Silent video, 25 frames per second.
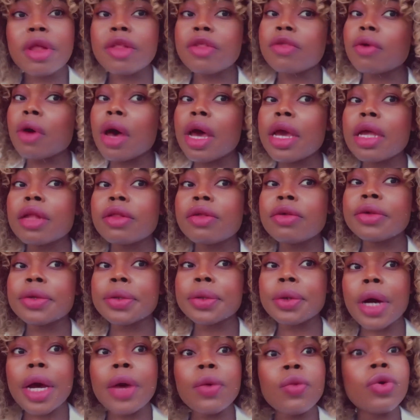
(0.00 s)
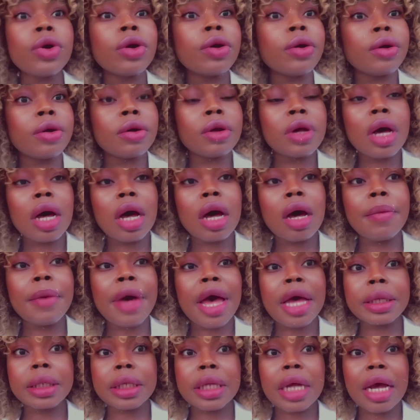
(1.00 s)
so I get to try weird
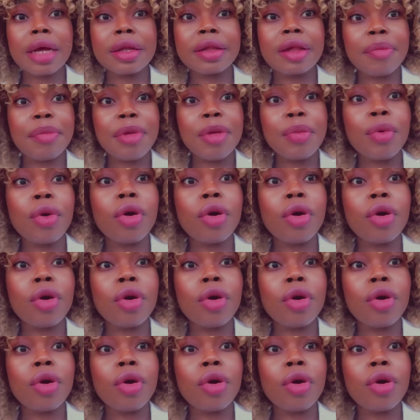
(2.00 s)
hashtags that people